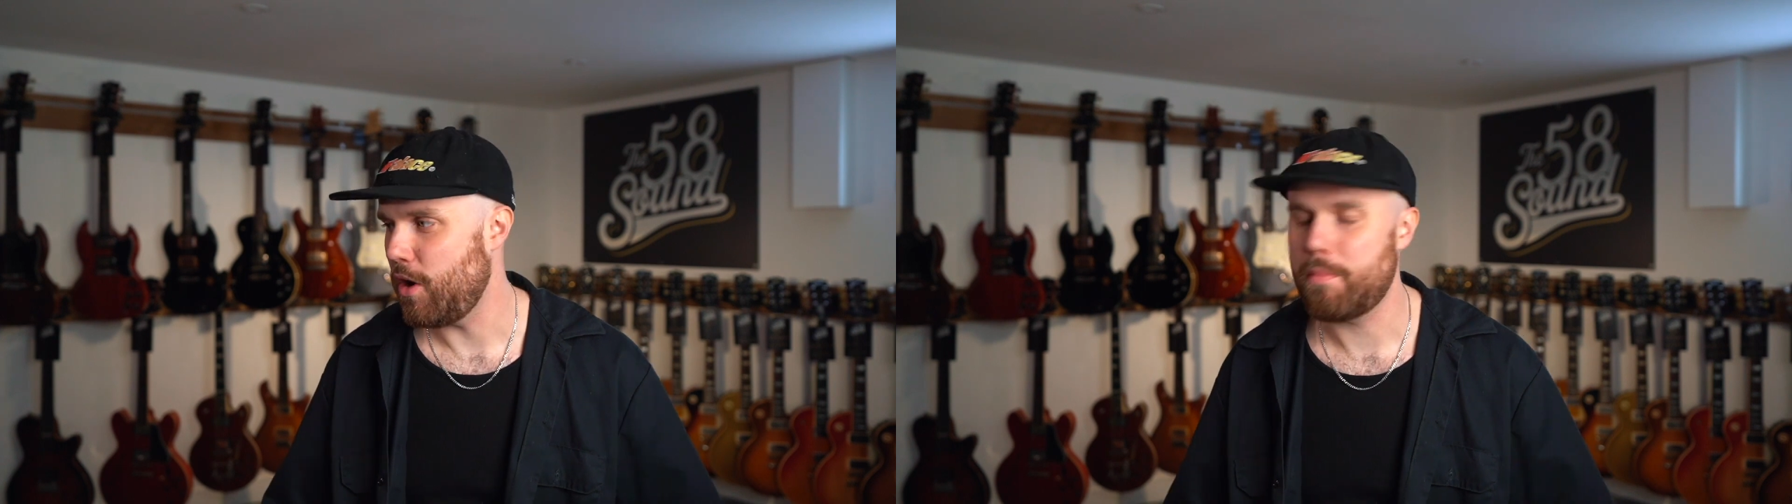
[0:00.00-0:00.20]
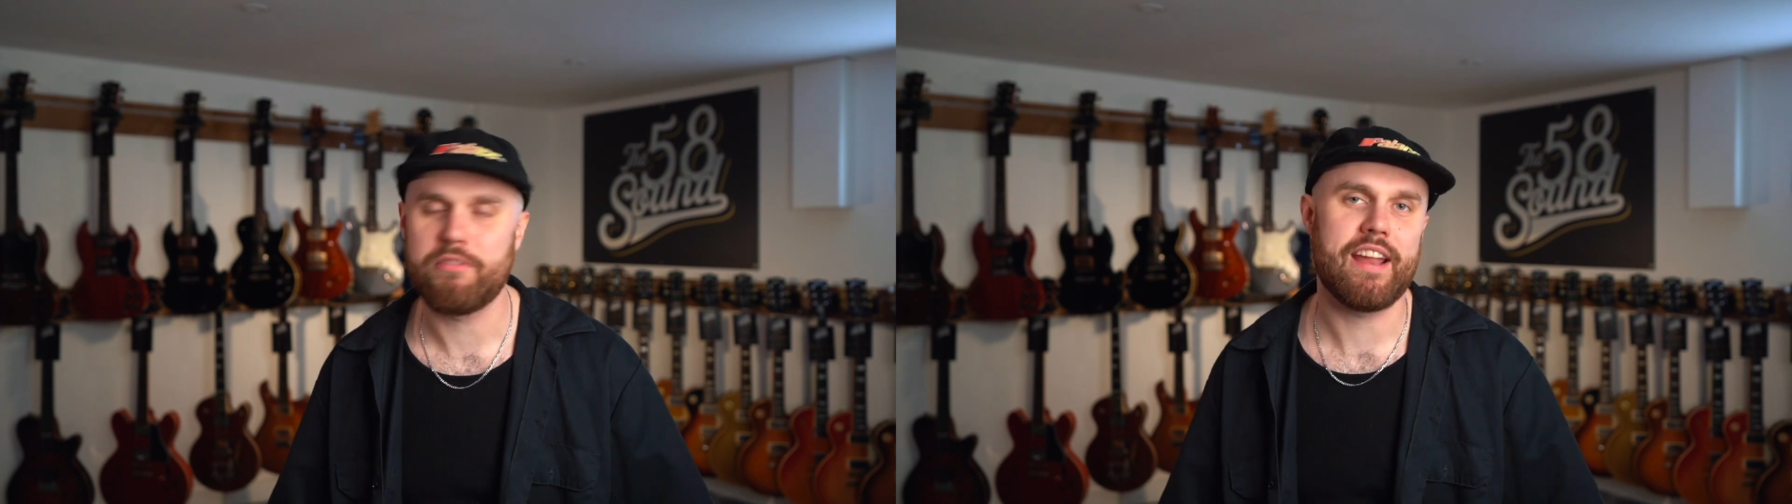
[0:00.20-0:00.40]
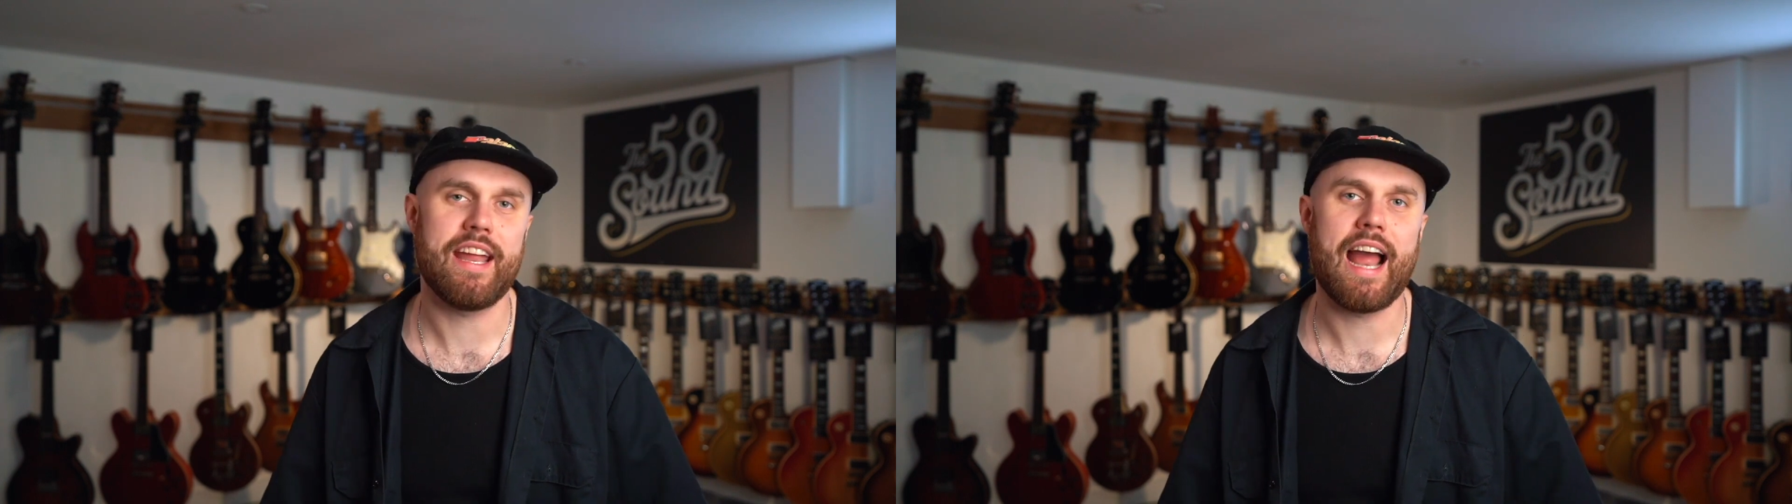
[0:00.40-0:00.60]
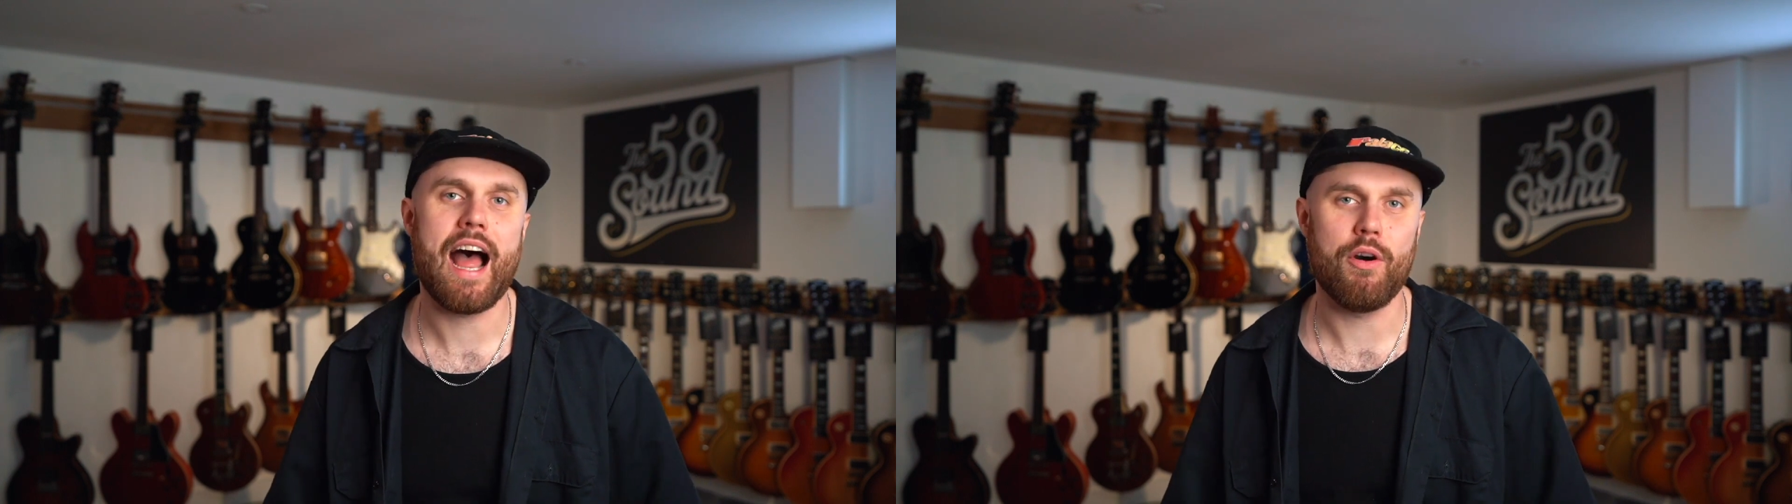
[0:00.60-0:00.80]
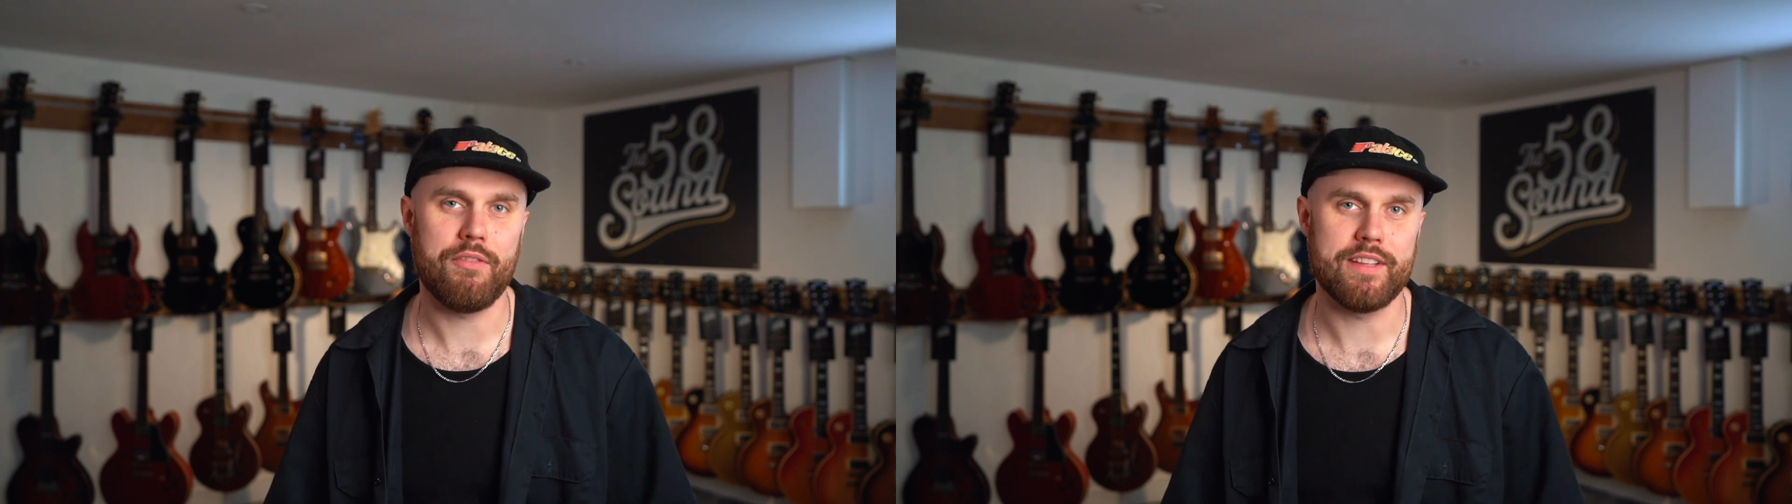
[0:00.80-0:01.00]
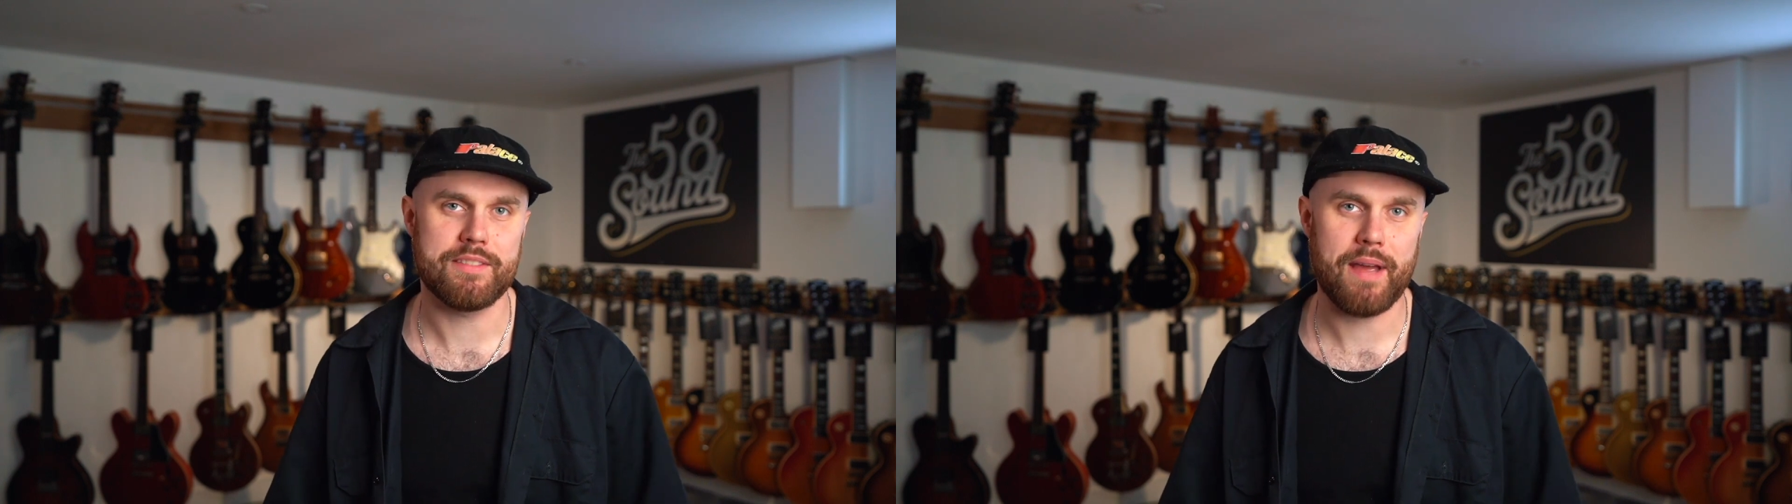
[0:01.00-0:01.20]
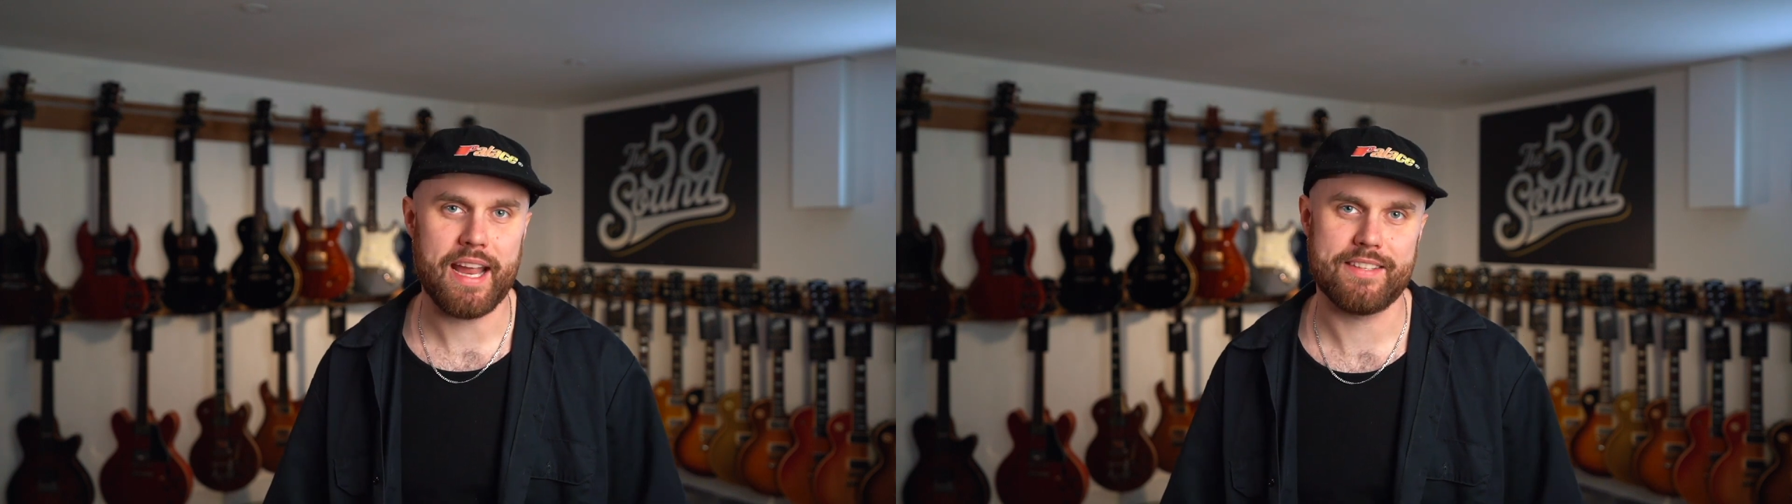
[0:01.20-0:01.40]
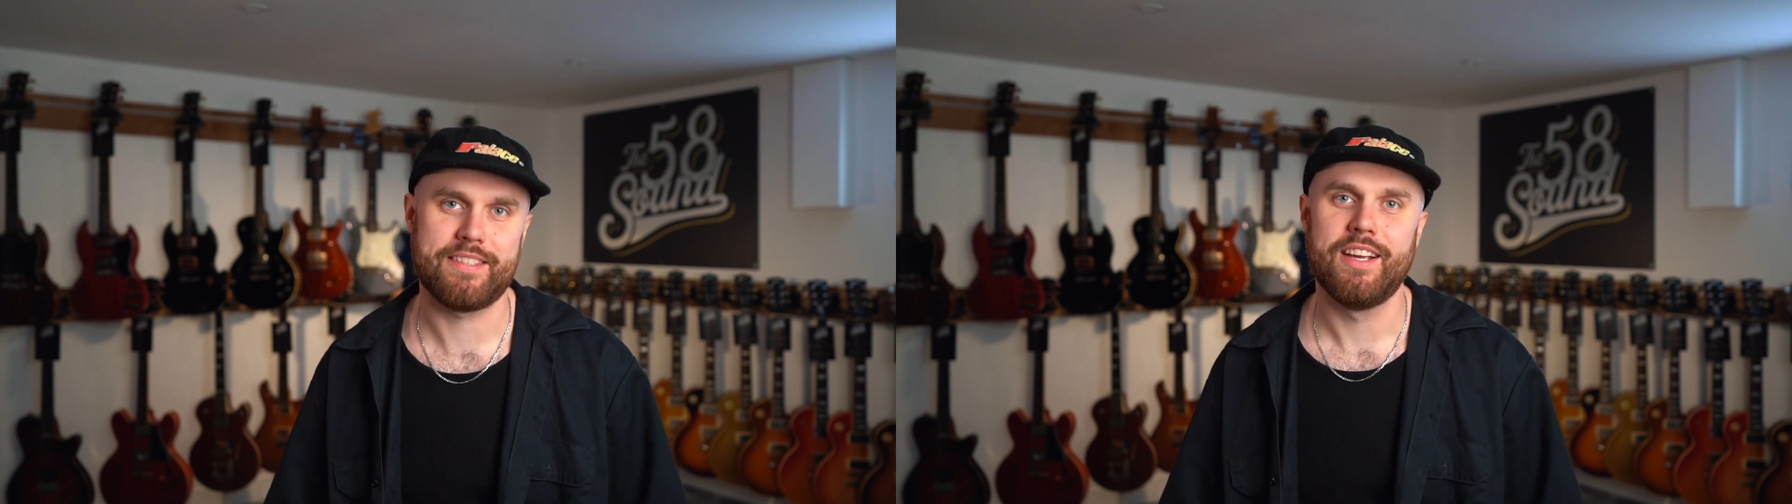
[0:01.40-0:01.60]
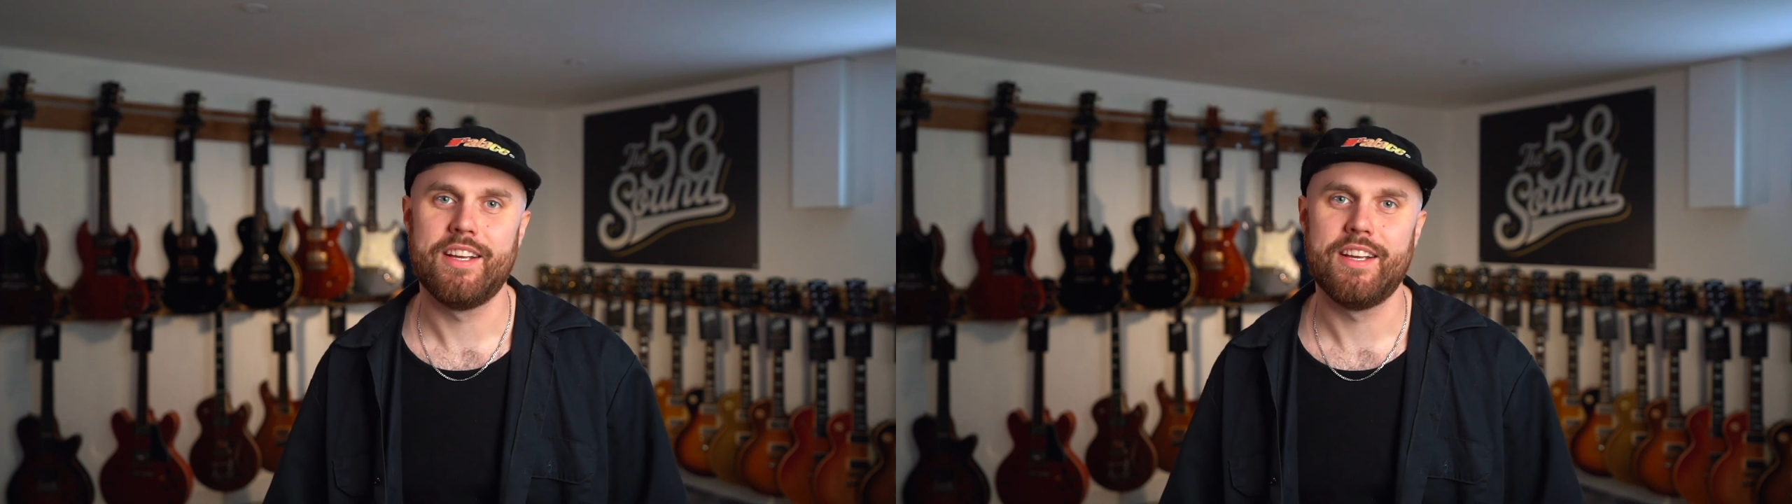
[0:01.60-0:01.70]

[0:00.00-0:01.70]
operating out of this space.